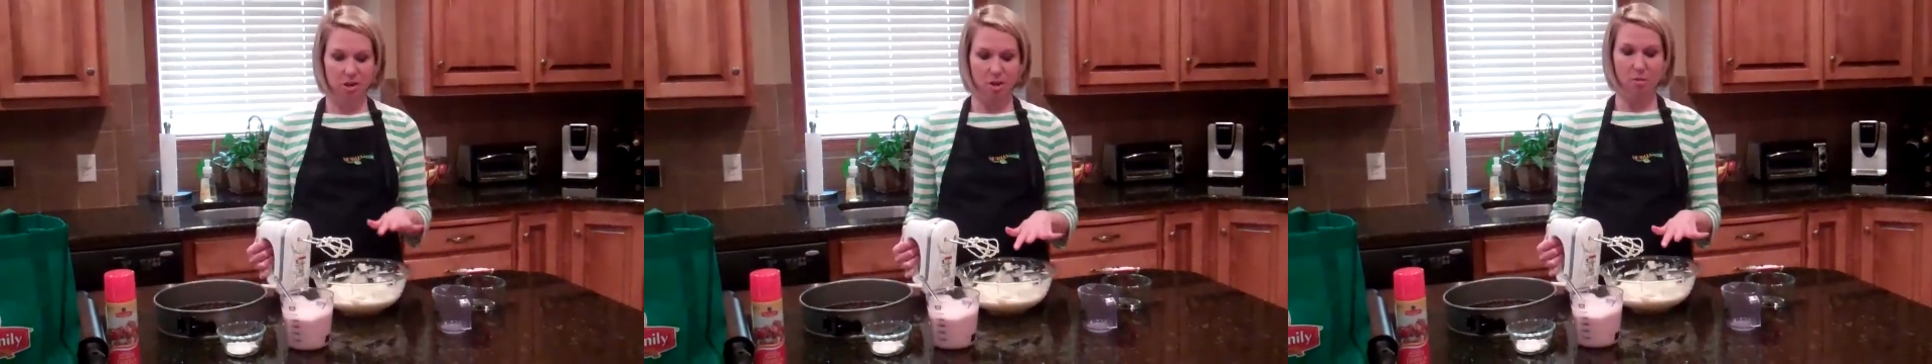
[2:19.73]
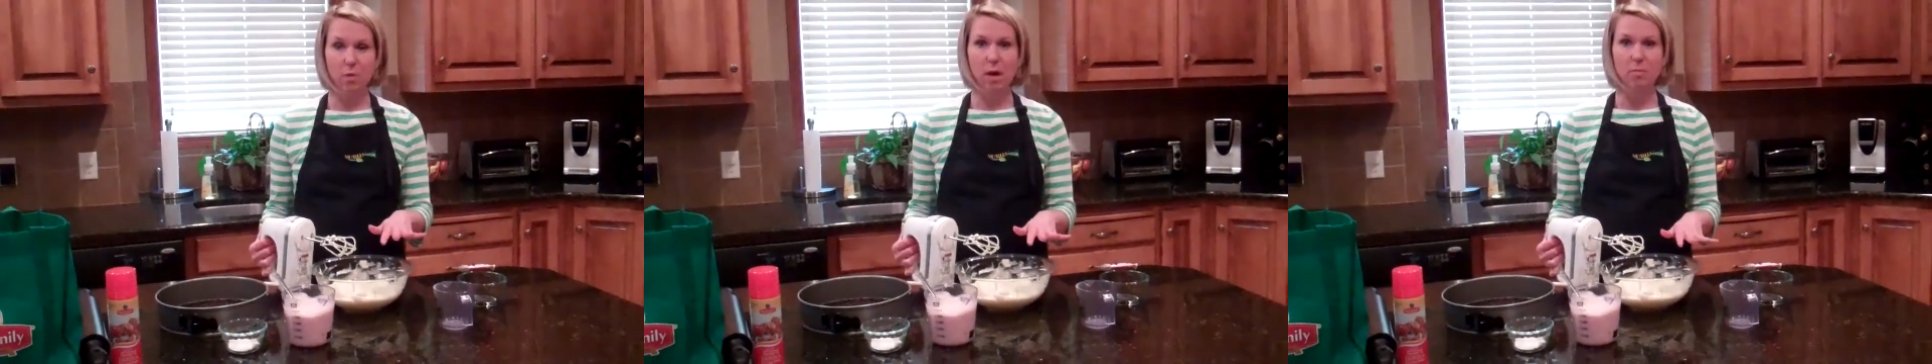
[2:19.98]

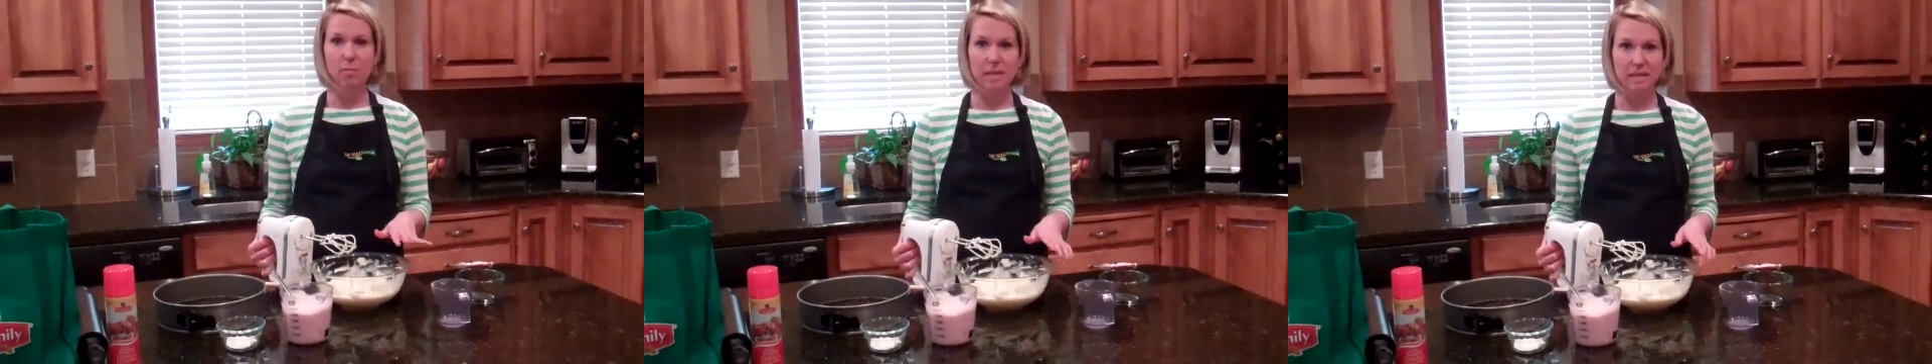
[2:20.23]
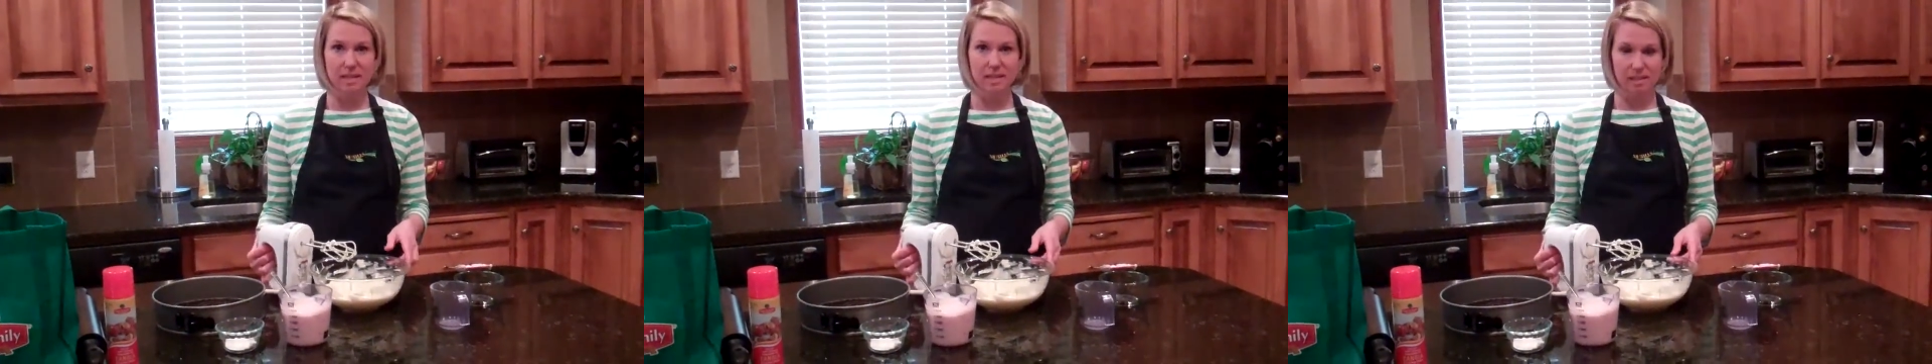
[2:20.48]
are well
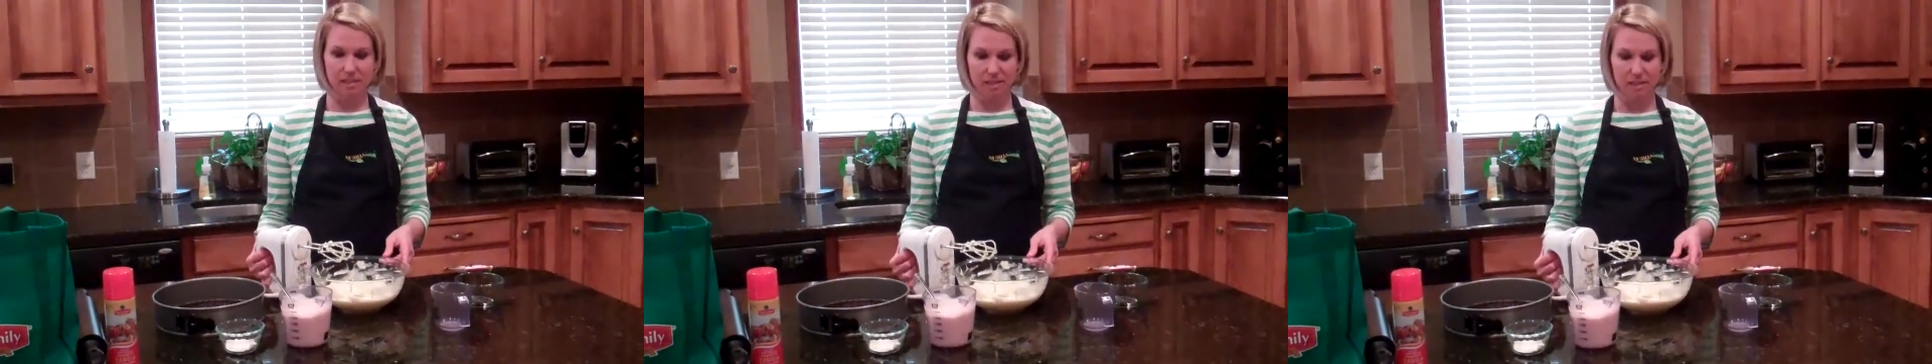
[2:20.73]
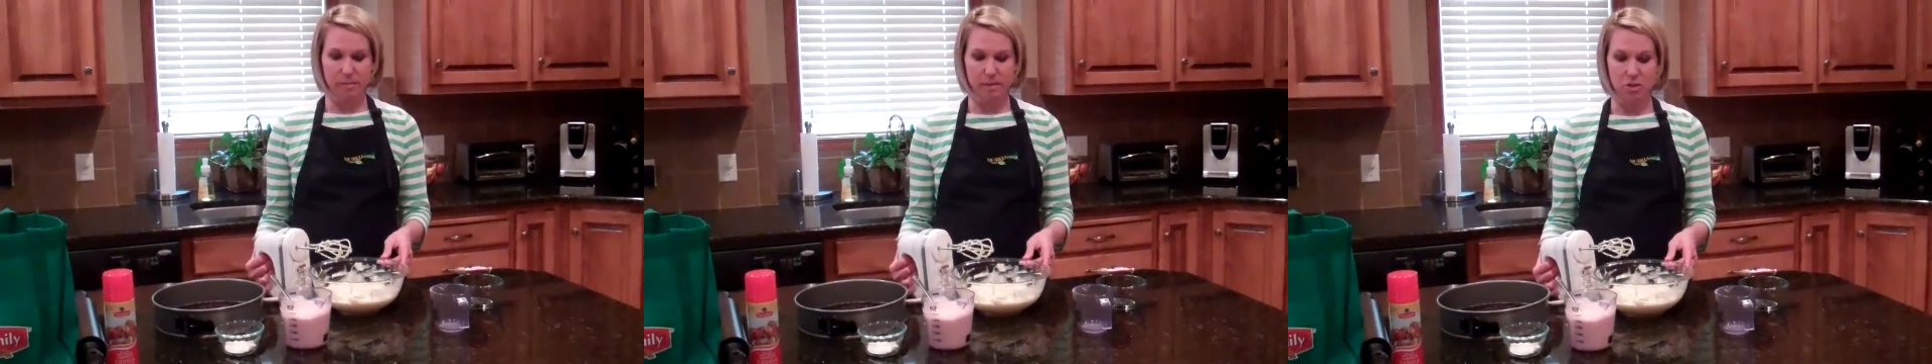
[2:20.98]
blended into
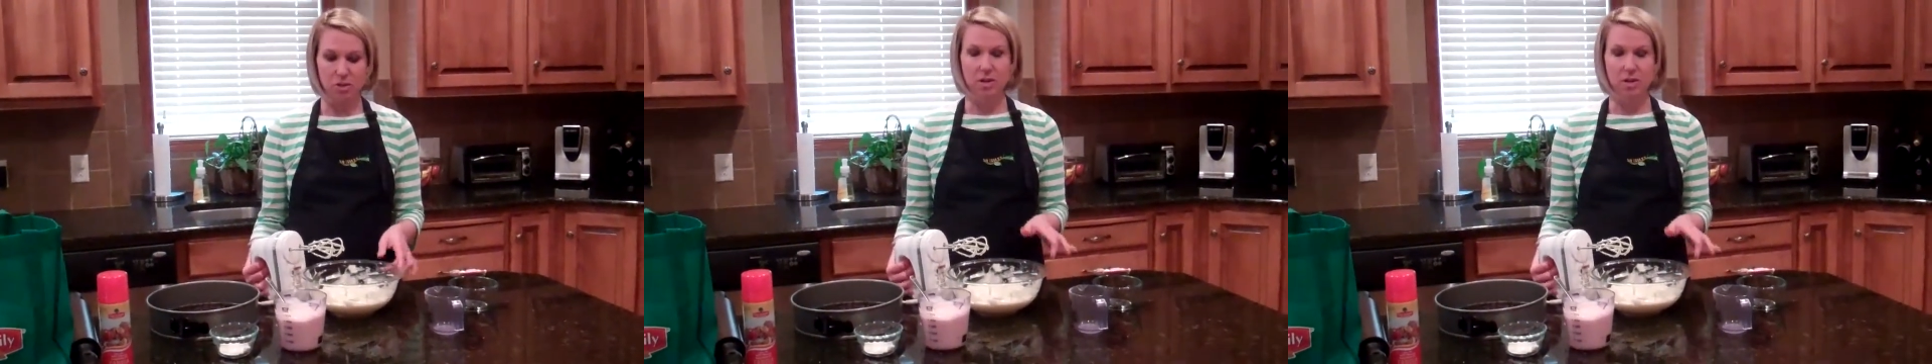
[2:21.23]
this mixture.